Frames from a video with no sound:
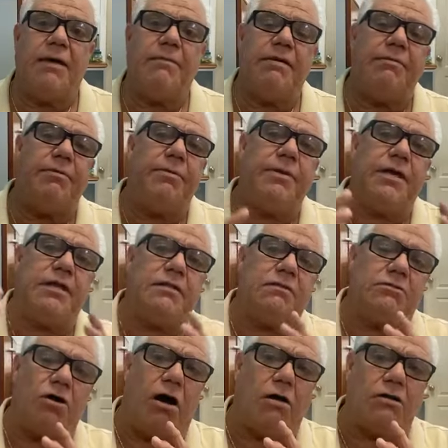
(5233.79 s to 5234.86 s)
And maybe we
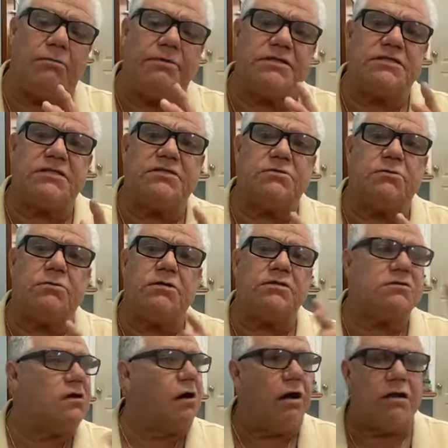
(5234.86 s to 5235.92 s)
can talk to business
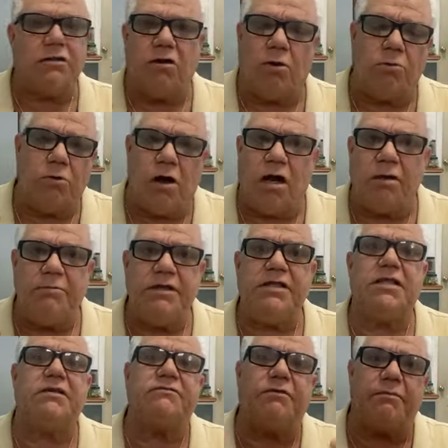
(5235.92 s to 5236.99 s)
owners, call town hall
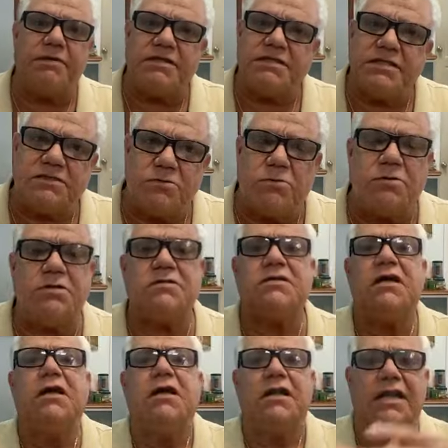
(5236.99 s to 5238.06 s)
meetings for business
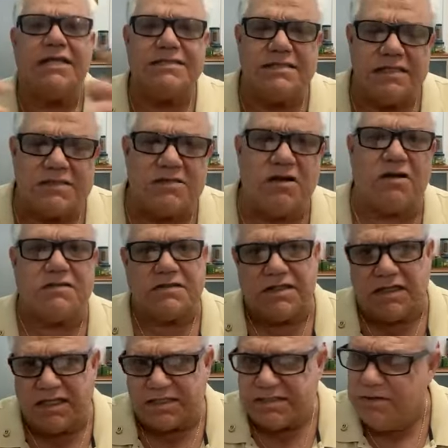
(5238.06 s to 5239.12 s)
owners. Let's
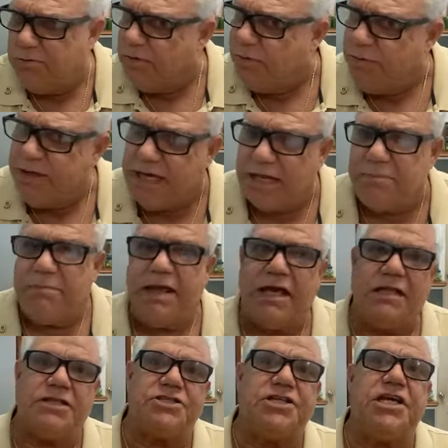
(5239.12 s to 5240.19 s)
discuss it. Let's see where we can
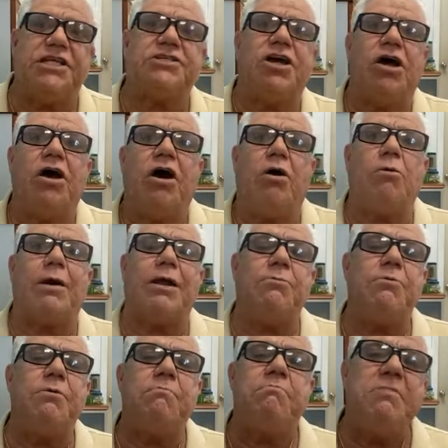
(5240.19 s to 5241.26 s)
make the change. How
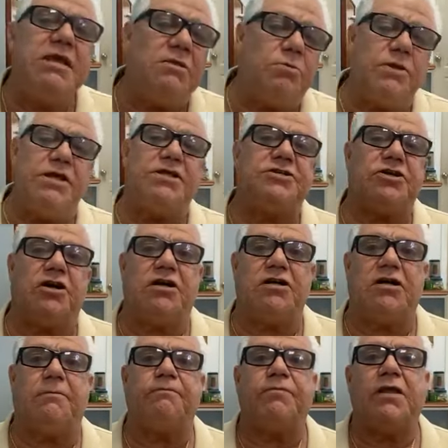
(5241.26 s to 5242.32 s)
can we meet with each
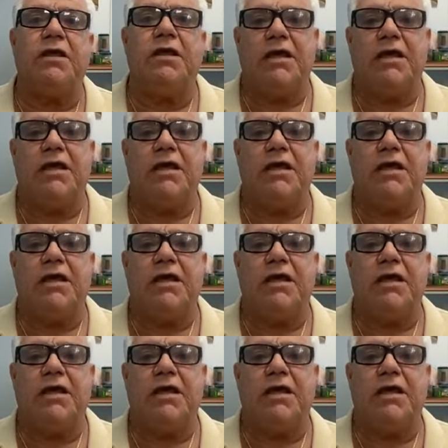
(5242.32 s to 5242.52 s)
other?